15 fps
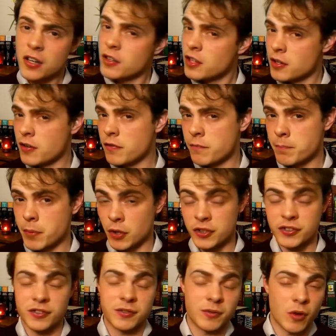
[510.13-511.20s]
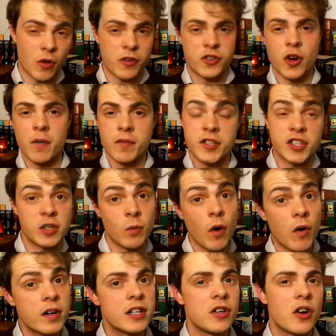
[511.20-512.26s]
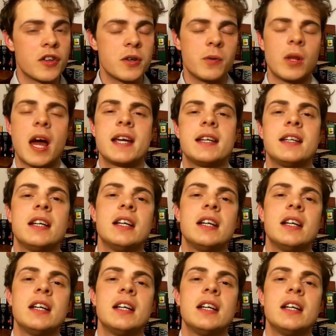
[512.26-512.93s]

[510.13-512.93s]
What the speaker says: the books or the genres that you already know that you like.